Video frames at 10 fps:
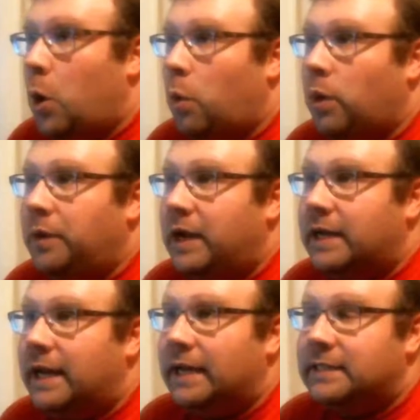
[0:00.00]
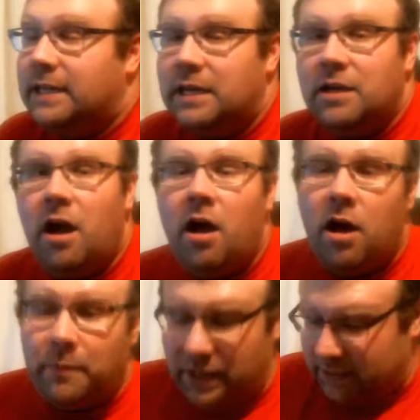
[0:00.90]
What do we got next?
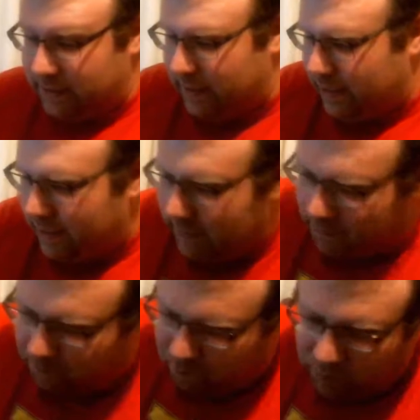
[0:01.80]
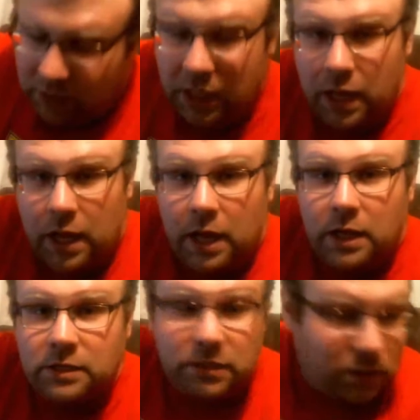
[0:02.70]
Comics.
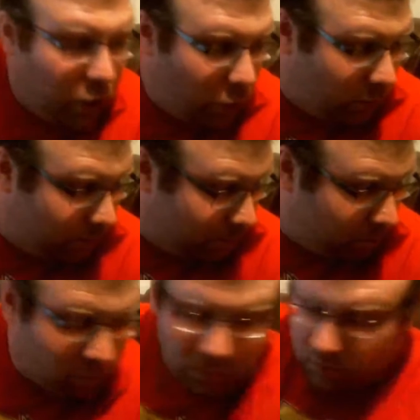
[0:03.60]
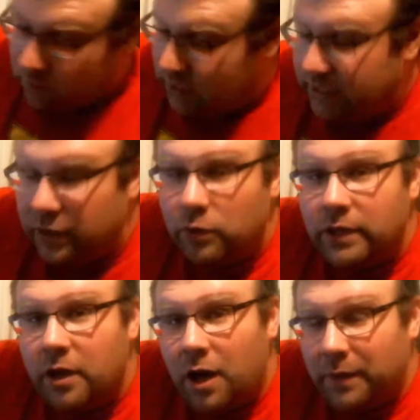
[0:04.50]
So the only
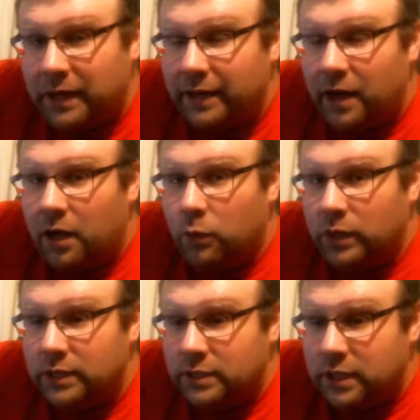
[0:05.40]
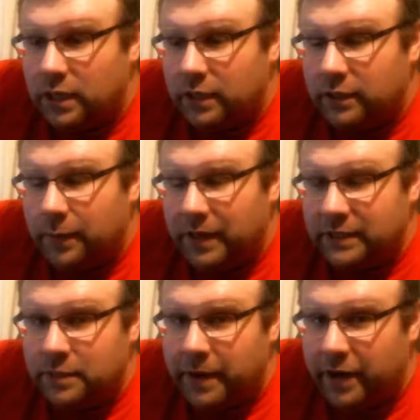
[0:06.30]
comic I got was The
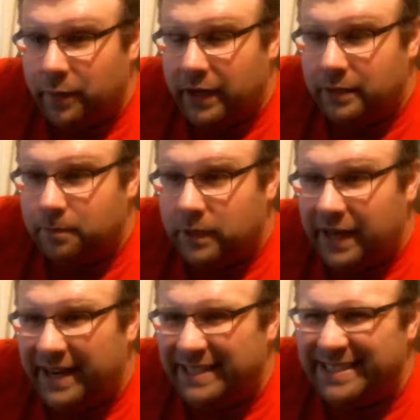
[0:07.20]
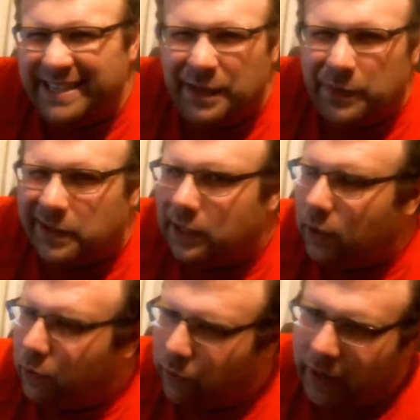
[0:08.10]
Amazing Spider-Man, and it's dealing with
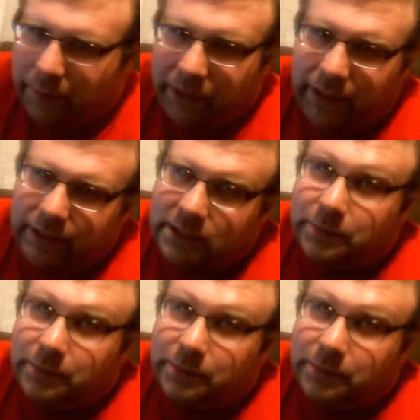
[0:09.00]
clone crap again.